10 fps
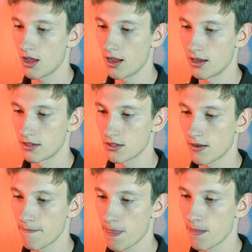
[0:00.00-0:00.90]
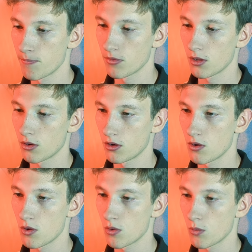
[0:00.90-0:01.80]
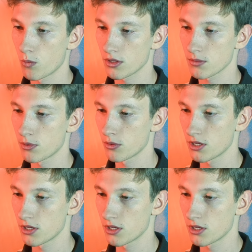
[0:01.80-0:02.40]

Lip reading: And what's important